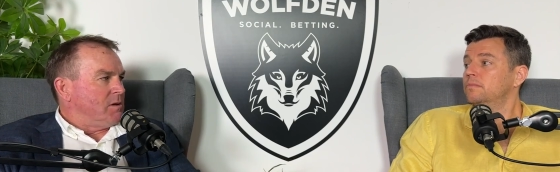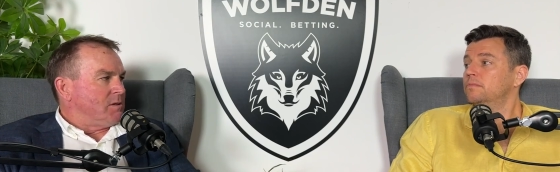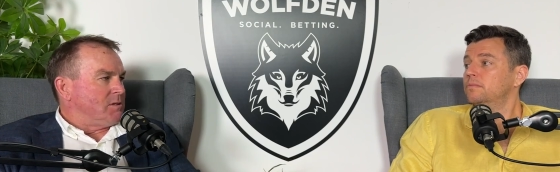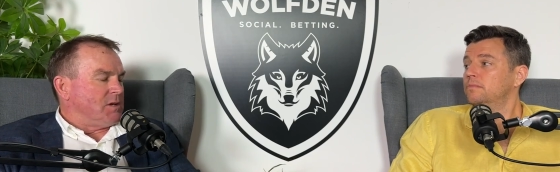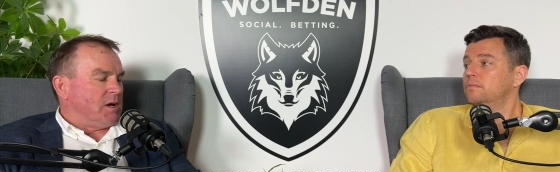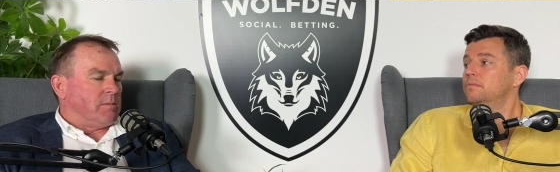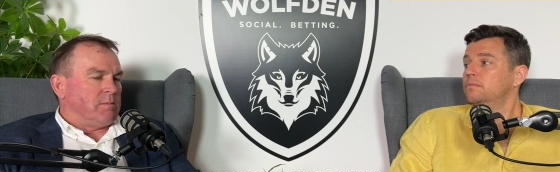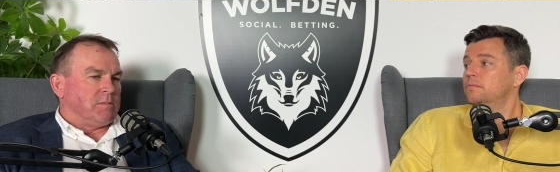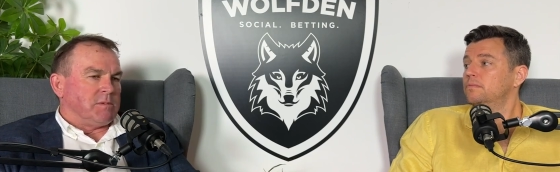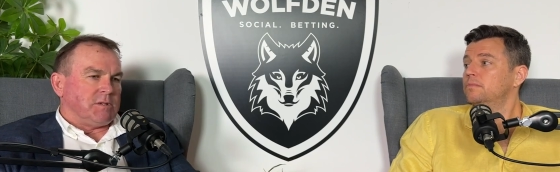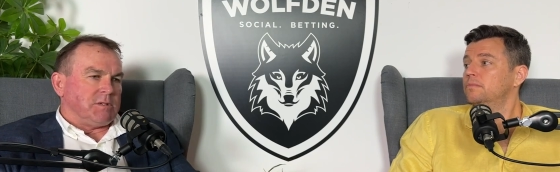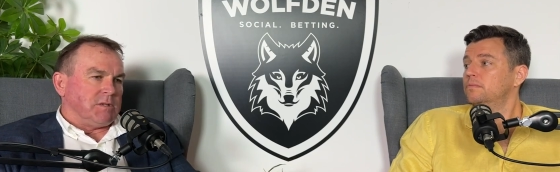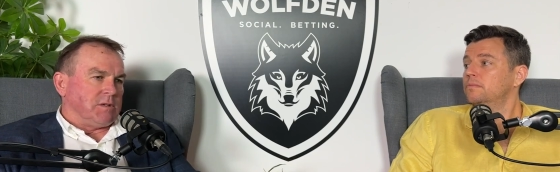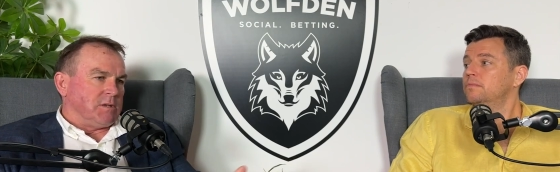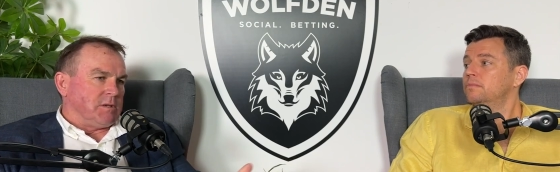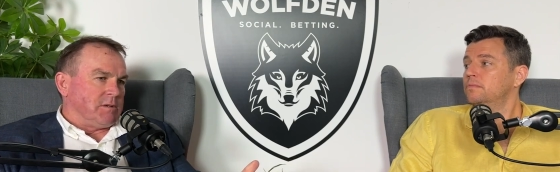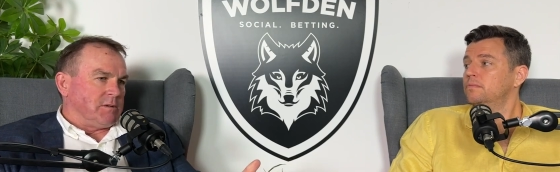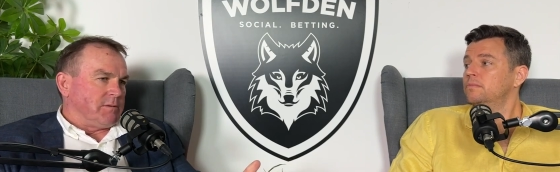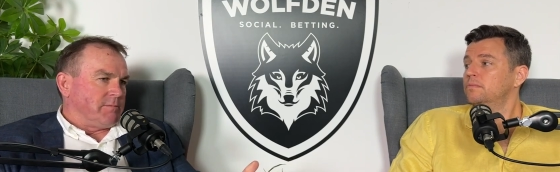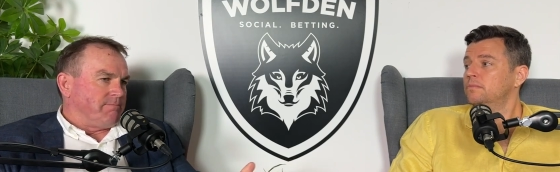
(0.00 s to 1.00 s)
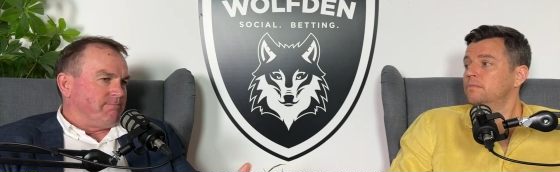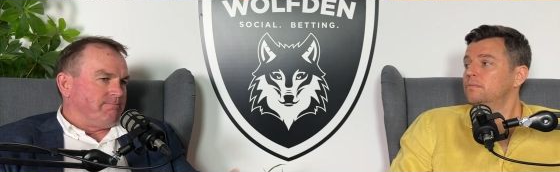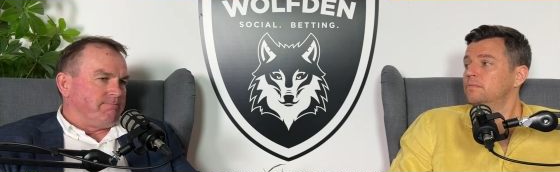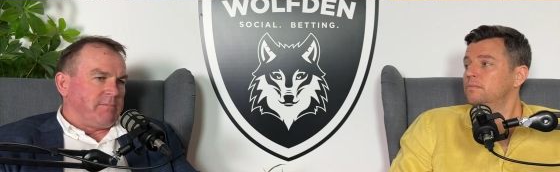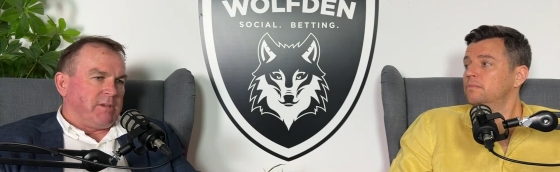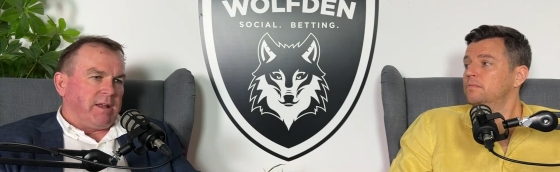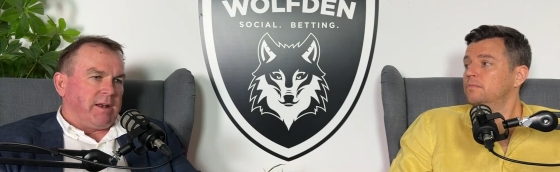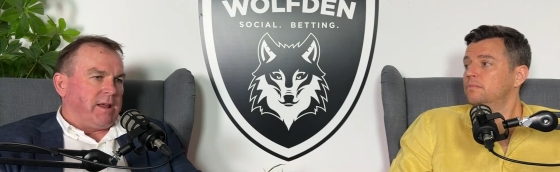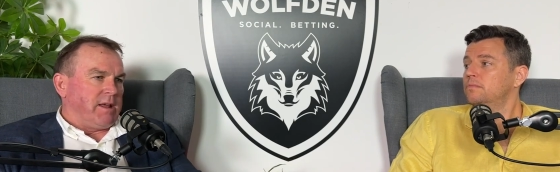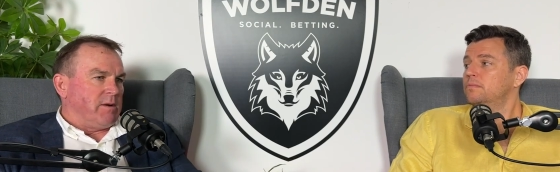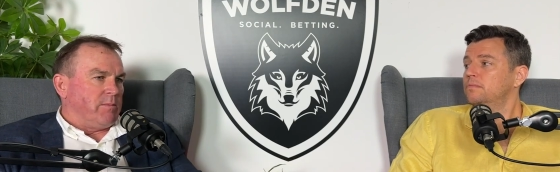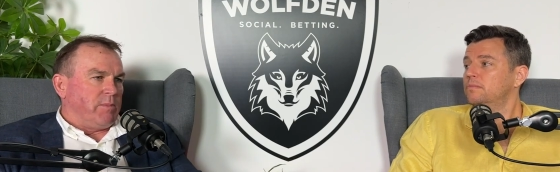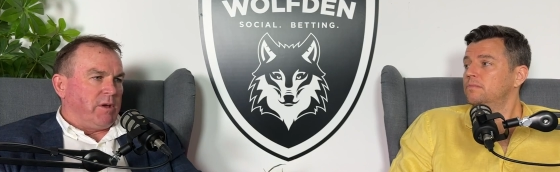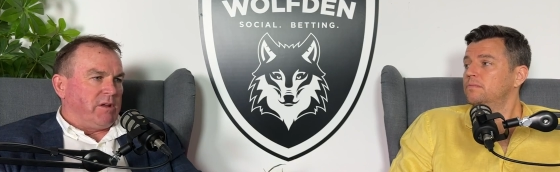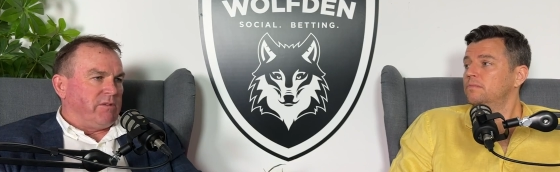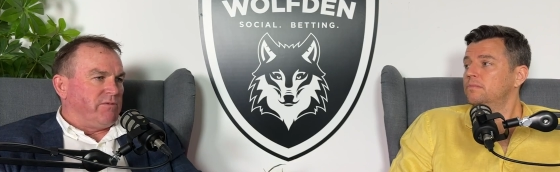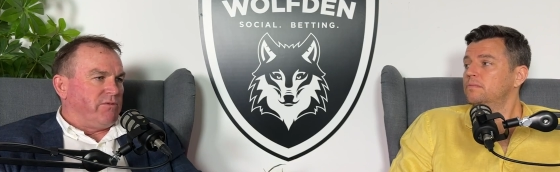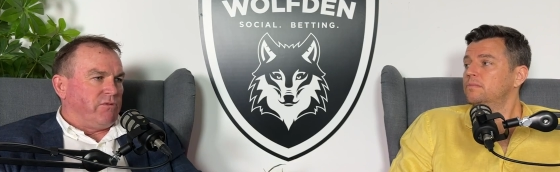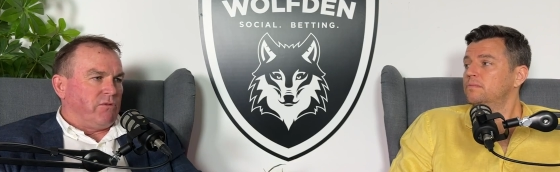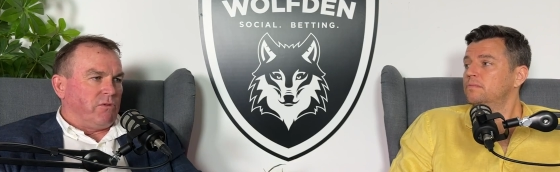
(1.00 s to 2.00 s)
Speaker 1: something to get out of
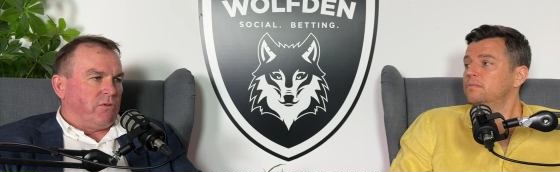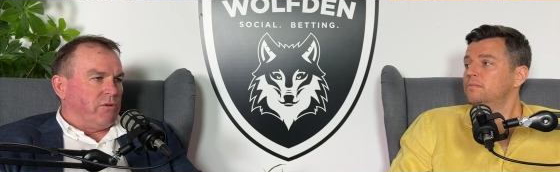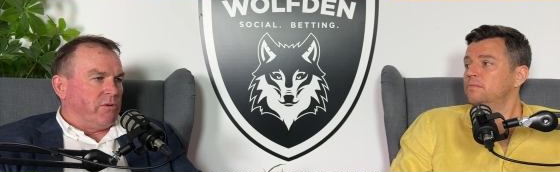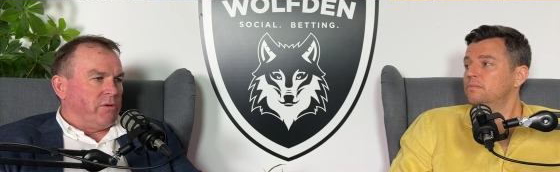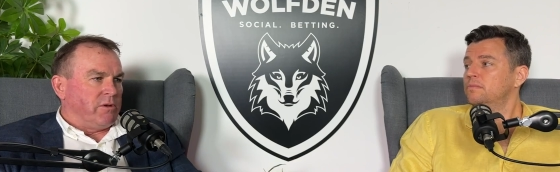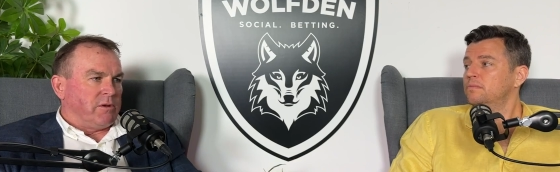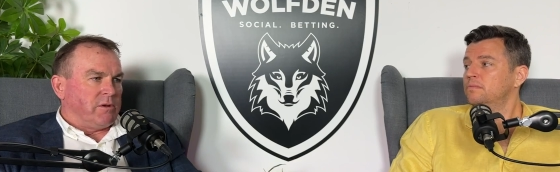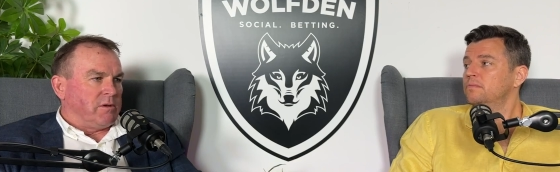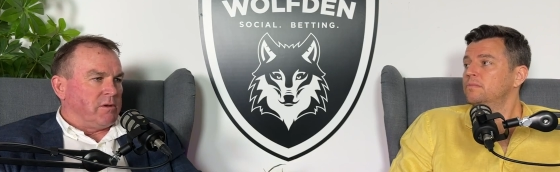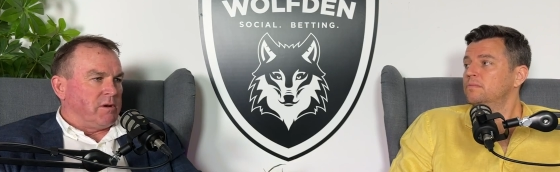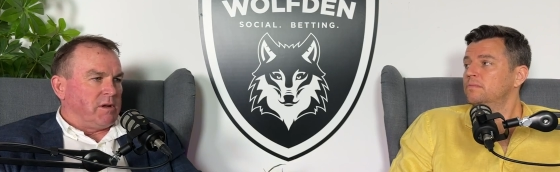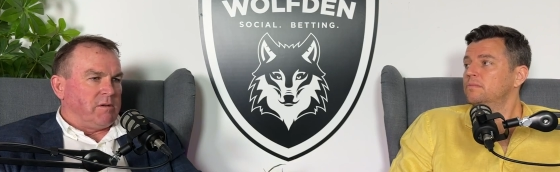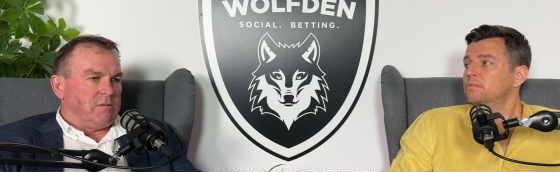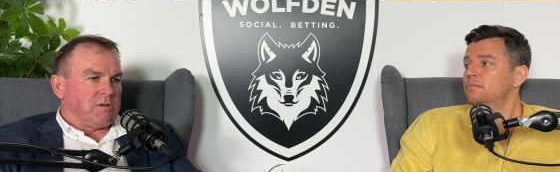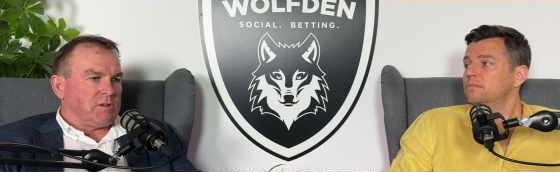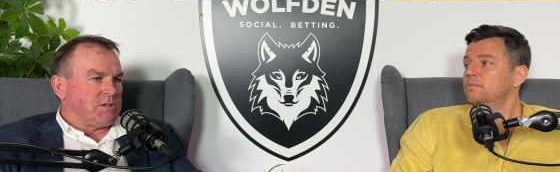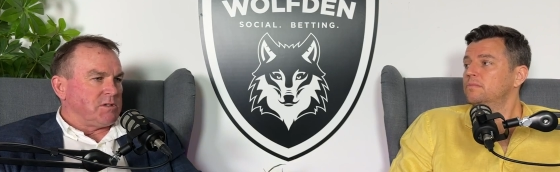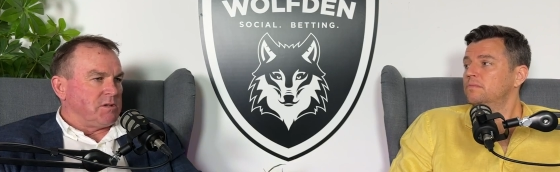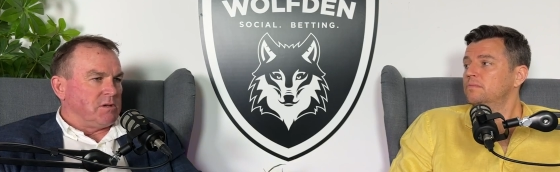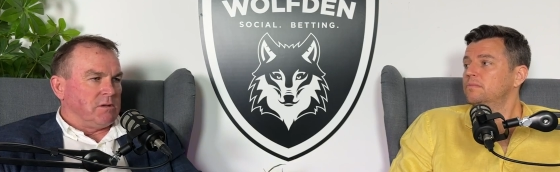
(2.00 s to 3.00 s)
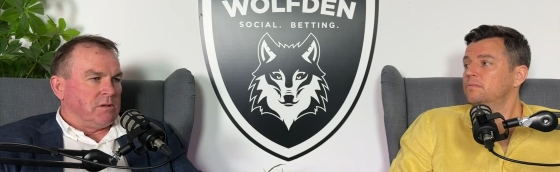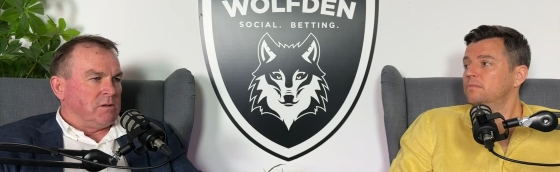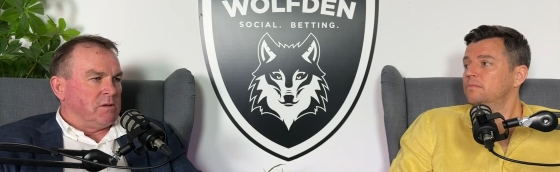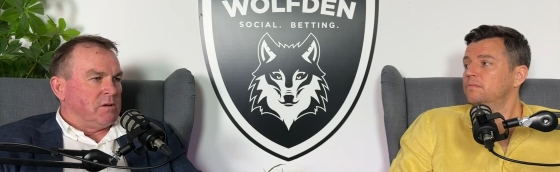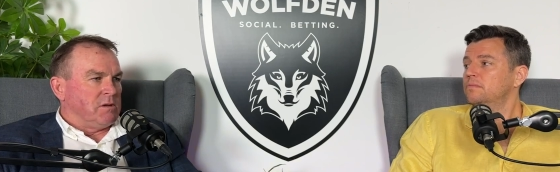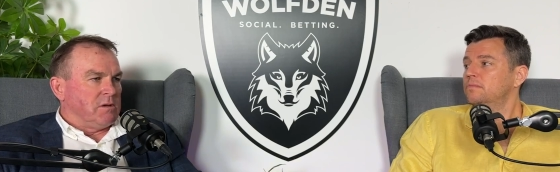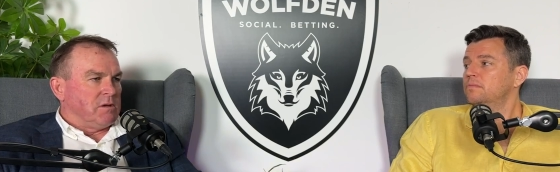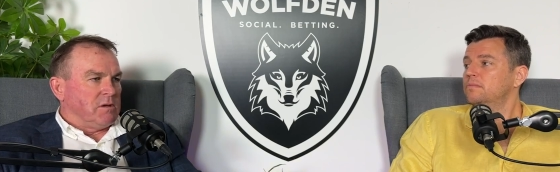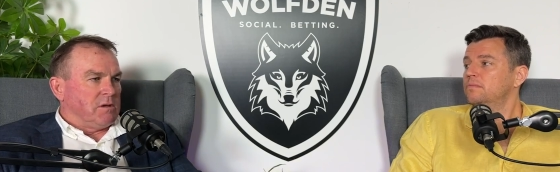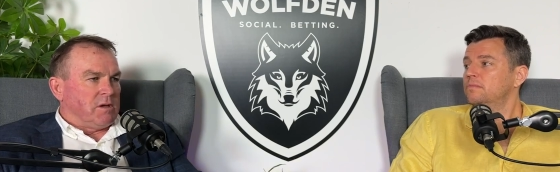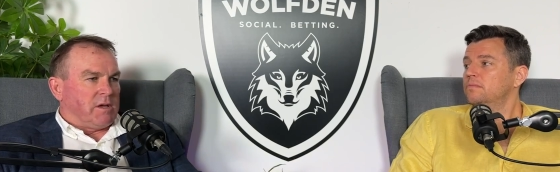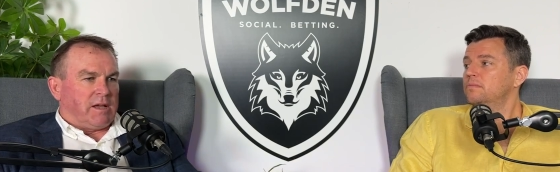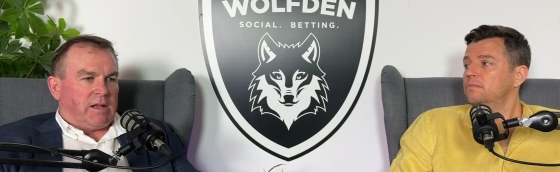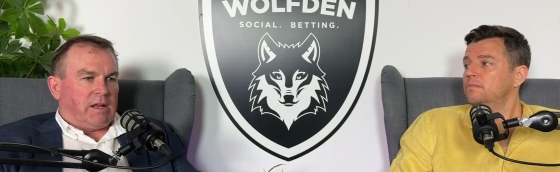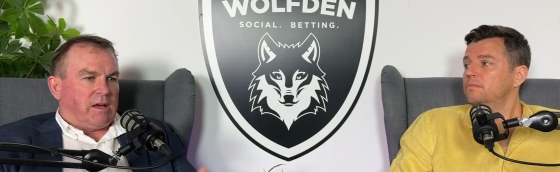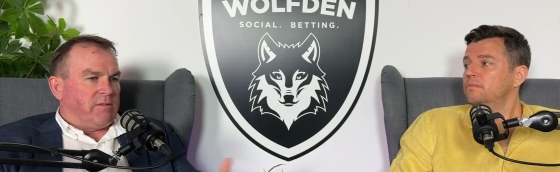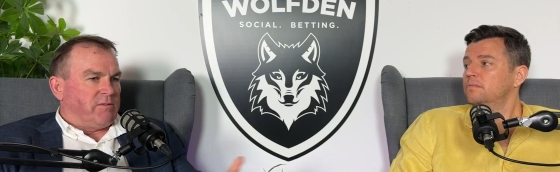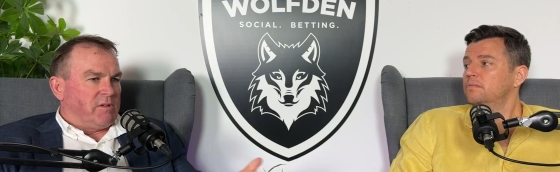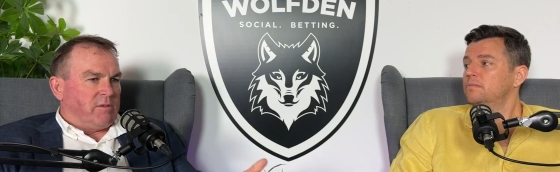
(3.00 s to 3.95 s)
bed for. And he was still, he loved